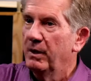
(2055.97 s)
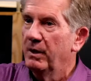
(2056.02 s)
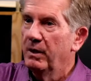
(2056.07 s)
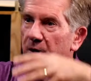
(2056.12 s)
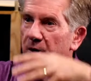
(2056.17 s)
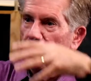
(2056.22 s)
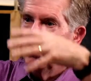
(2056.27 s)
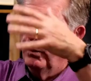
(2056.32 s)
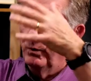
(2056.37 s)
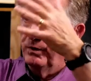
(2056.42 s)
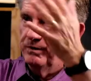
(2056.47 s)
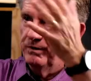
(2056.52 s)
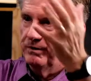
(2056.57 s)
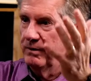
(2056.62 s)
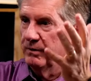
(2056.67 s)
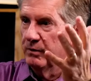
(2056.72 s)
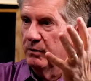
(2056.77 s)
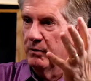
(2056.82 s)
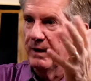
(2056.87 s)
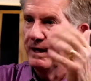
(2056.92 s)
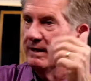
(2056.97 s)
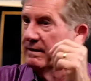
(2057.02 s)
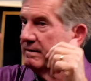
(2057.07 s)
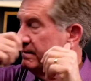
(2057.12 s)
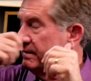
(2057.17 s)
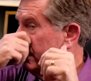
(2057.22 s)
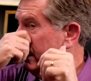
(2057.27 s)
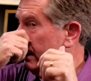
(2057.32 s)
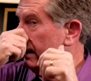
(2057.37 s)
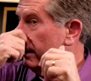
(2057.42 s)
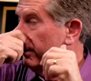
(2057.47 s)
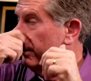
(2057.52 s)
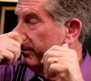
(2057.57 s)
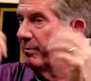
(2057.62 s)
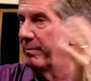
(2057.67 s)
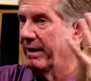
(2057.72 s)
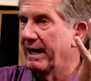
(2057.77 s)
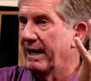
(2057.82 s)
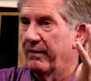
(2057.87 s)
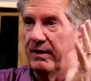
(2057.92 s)
with a great setup and
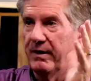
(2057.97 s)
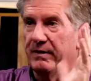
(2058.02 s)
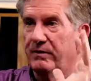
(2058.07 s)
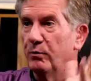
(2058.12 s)
background.